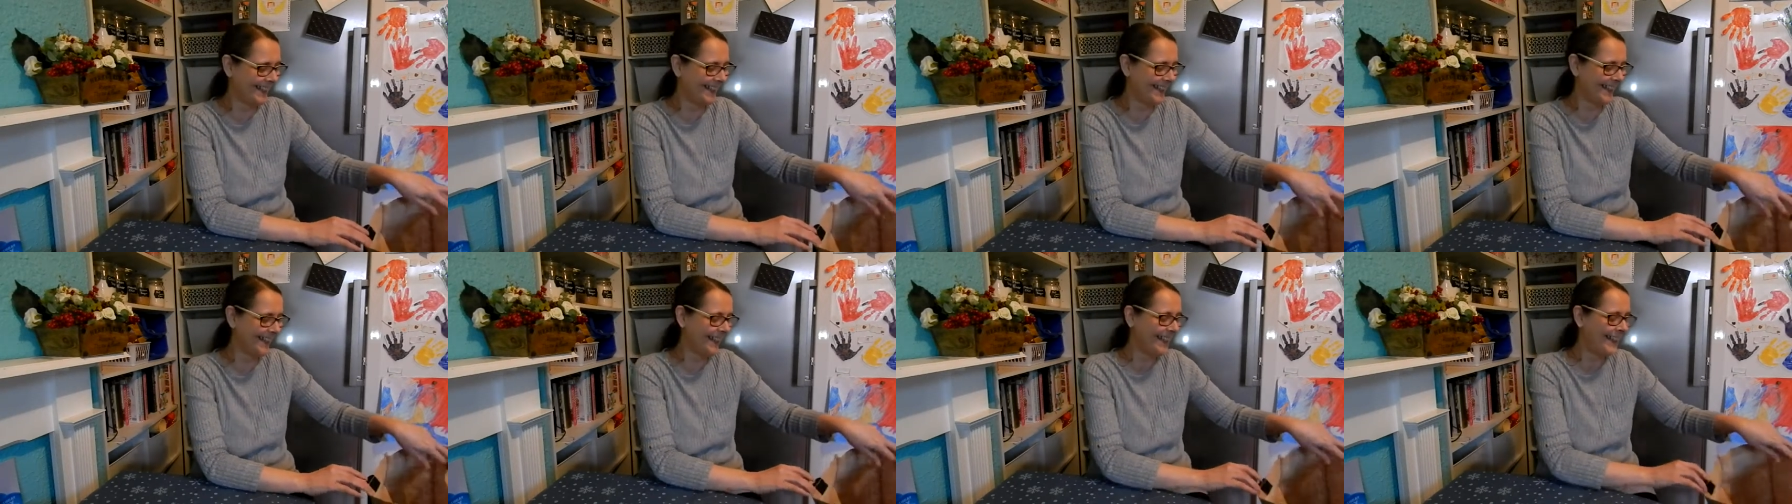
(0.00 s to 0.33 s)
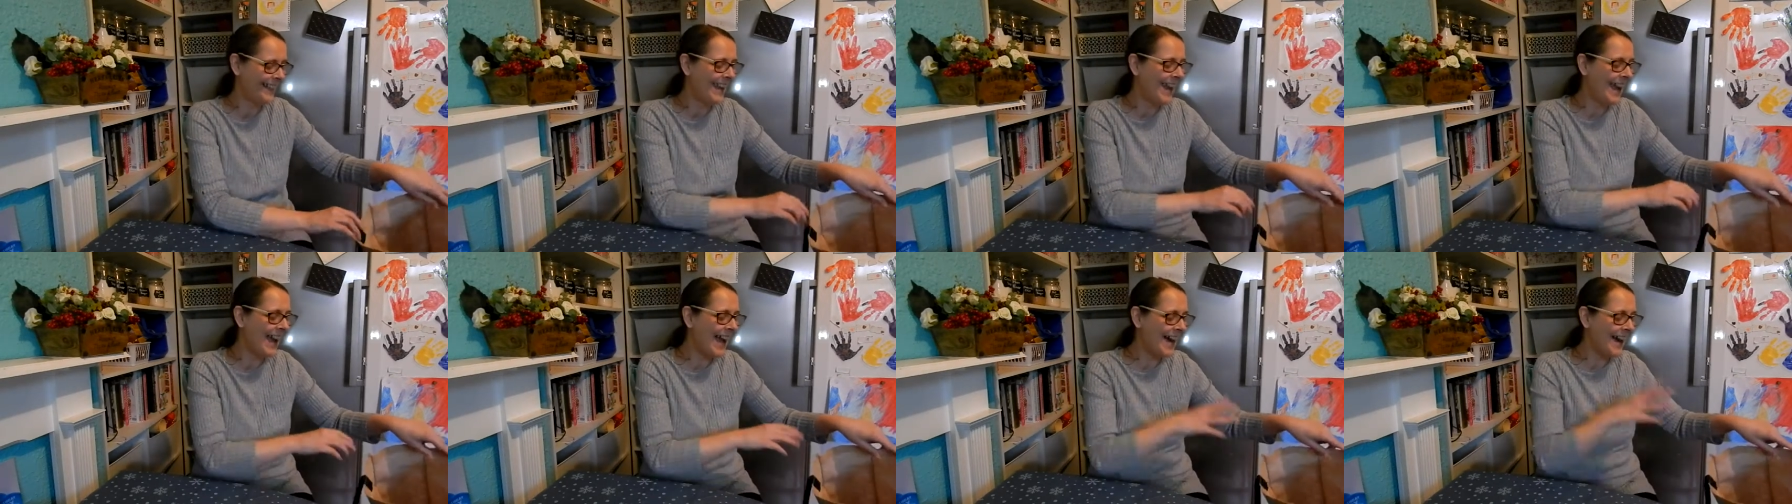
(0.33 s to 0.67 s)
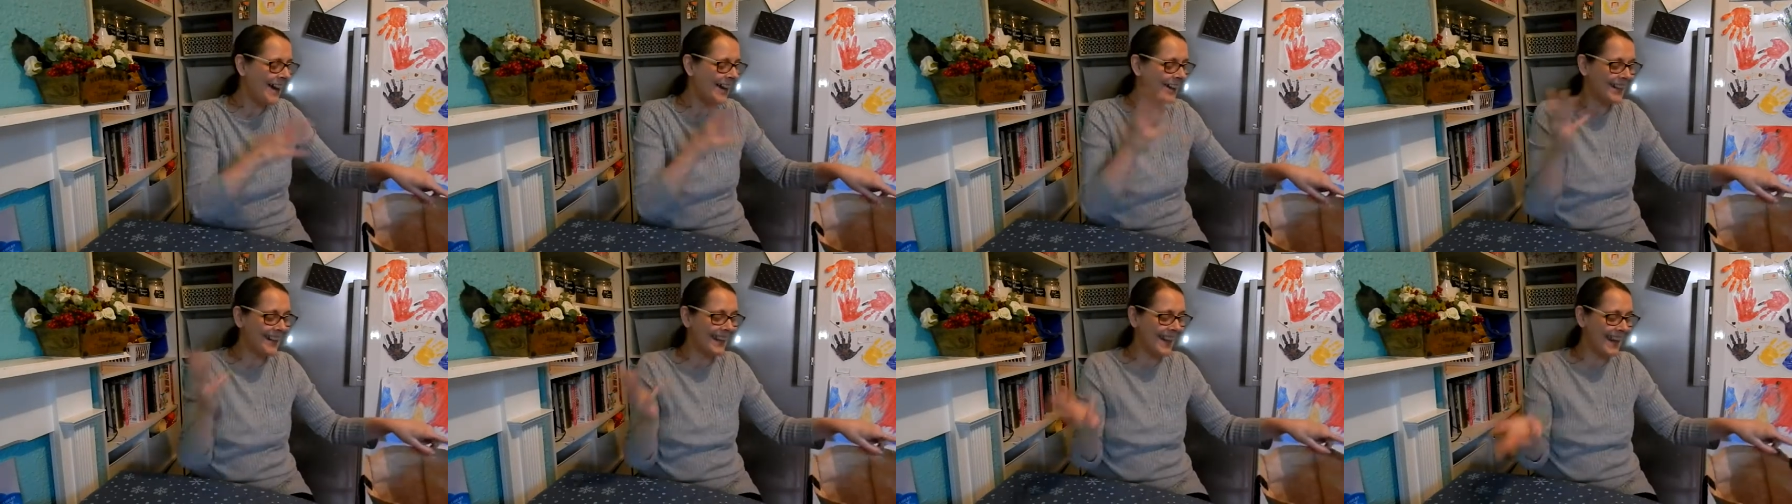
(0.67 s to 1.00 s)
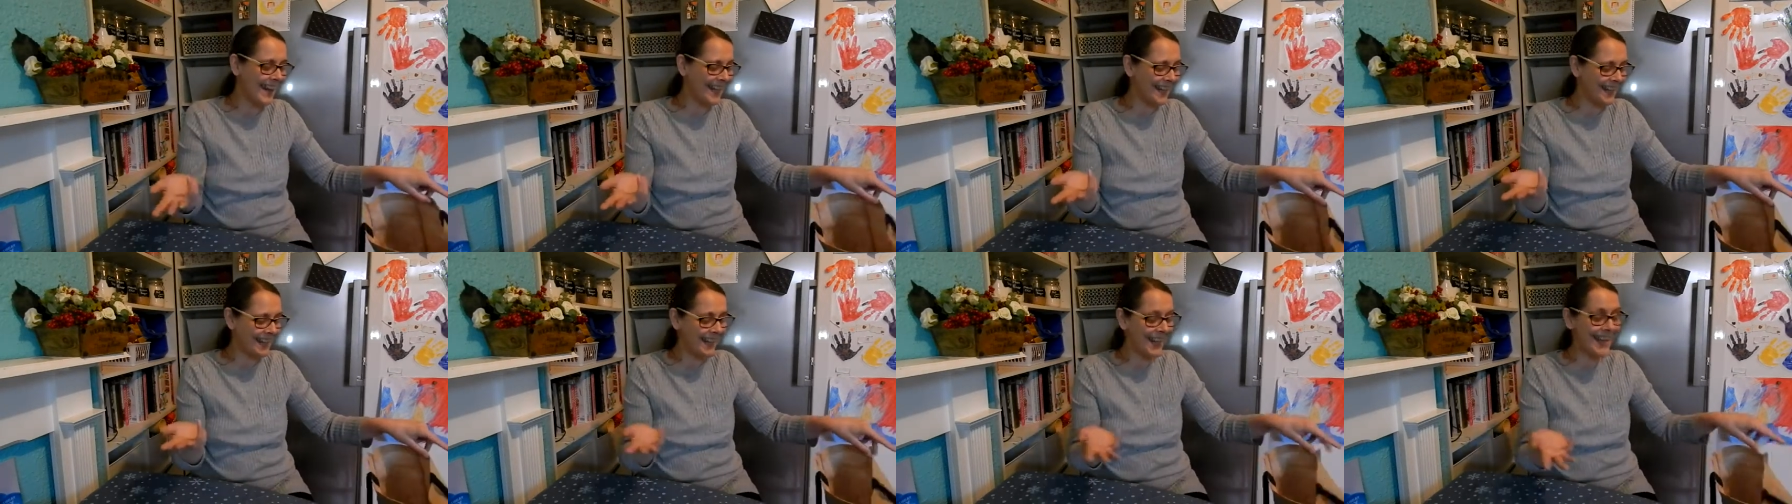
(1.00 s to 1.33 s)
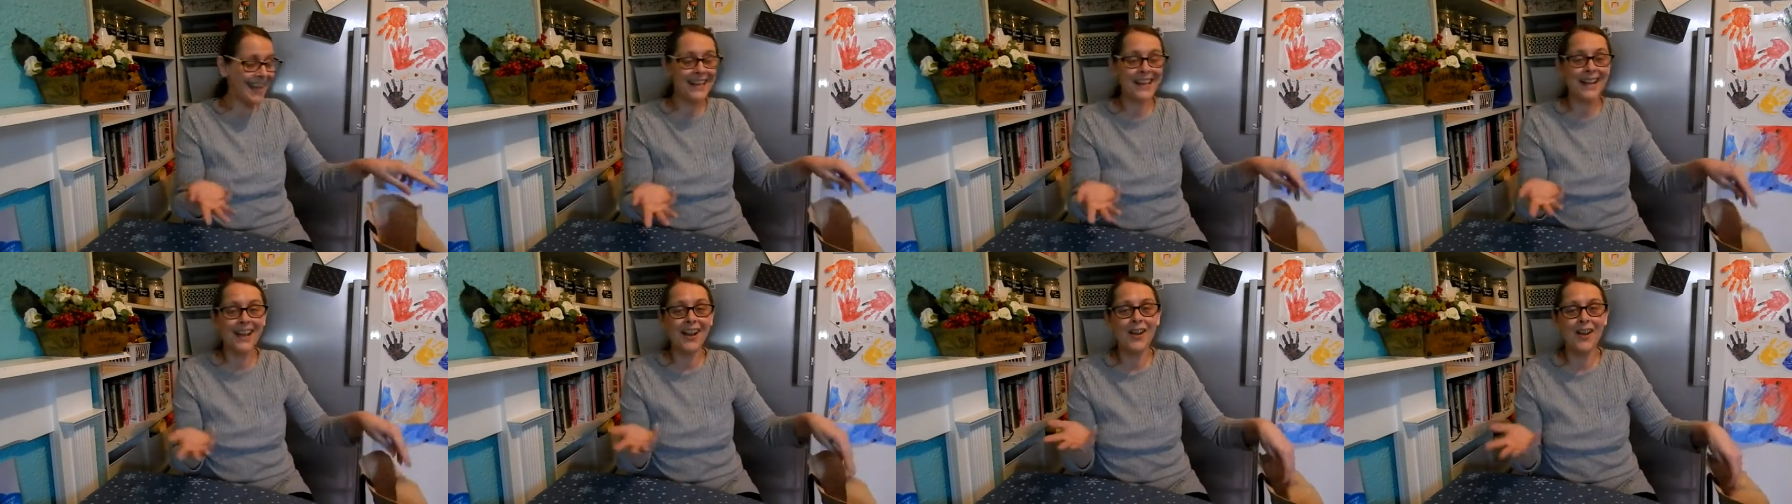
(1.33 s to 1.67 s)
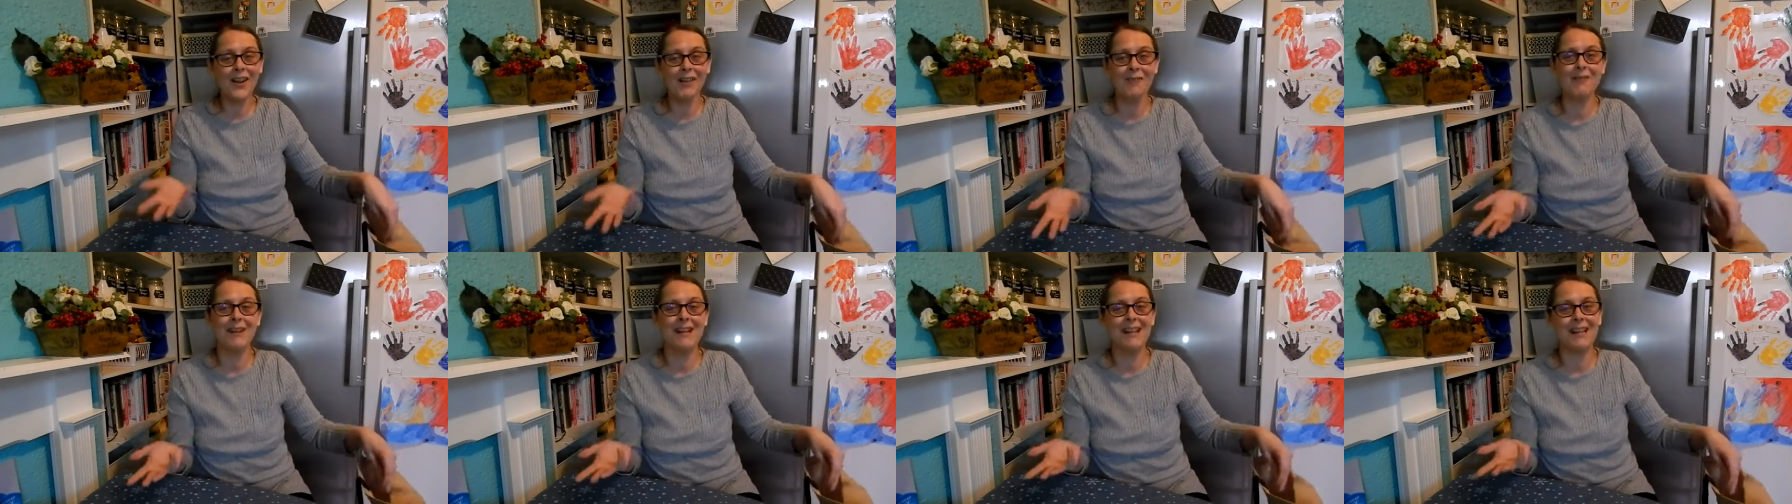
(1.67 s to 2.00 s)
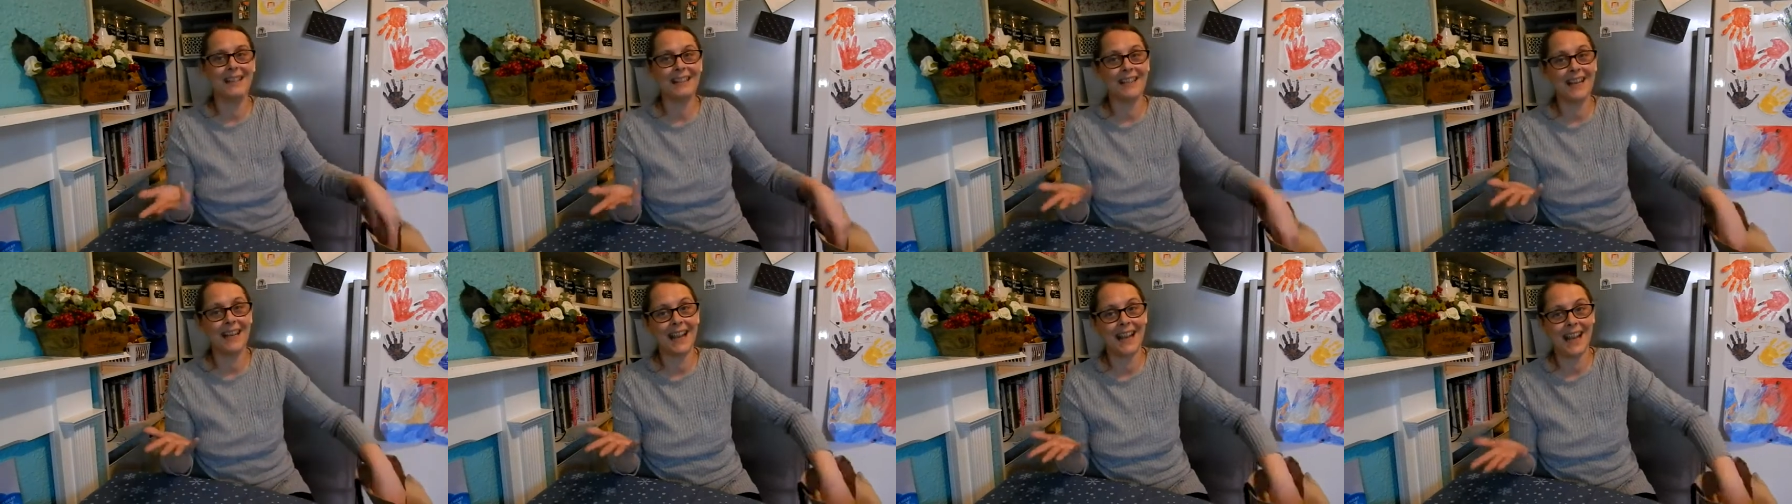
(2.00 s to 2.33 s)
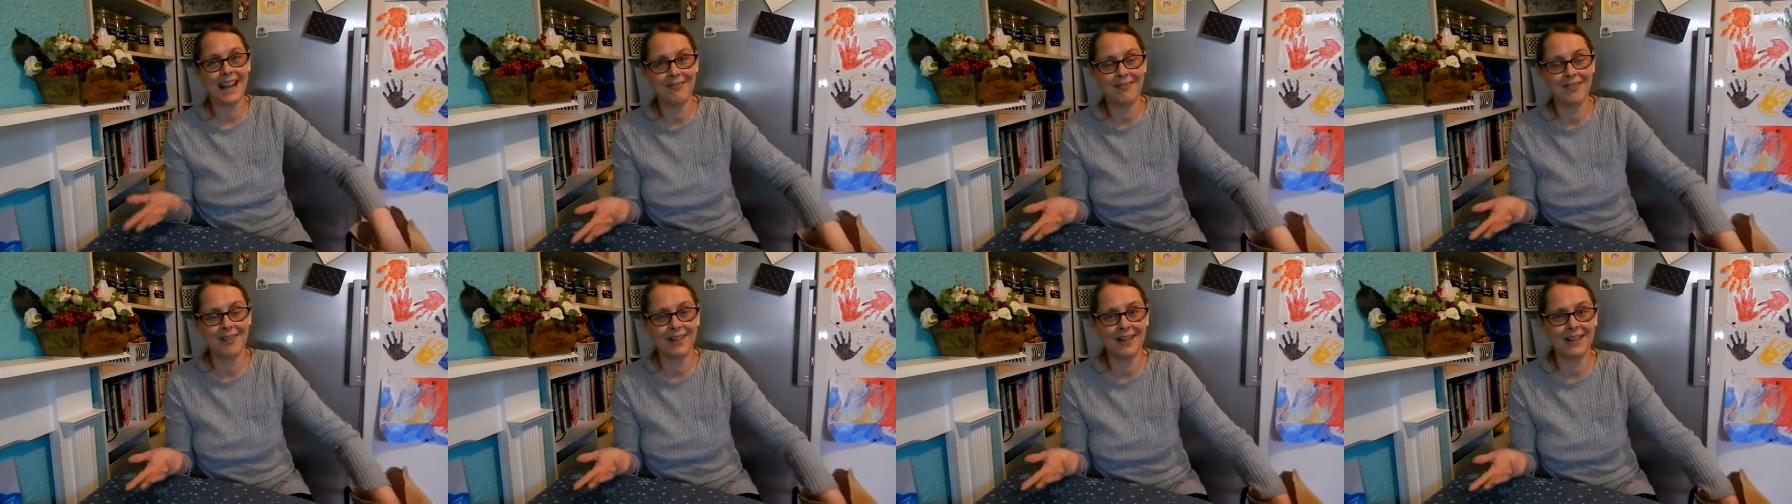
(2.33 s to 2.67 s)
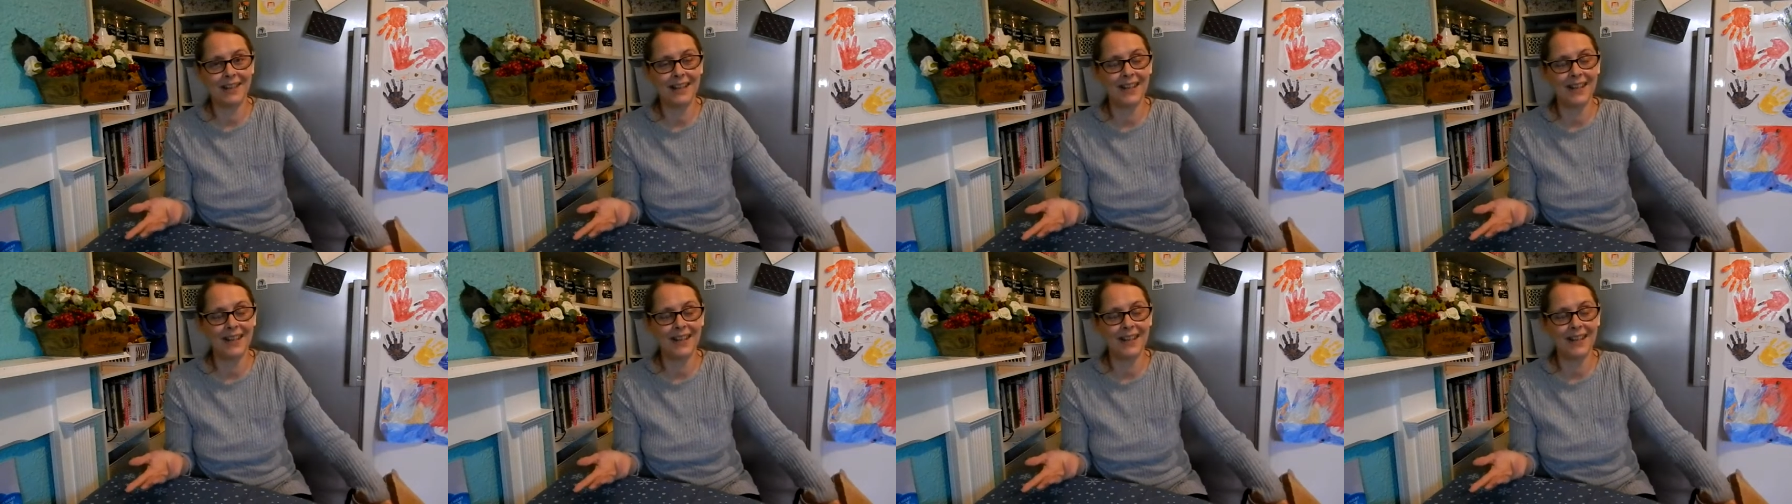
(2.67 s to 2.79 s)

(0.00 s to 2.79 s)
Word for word: okay, then I went to Heron.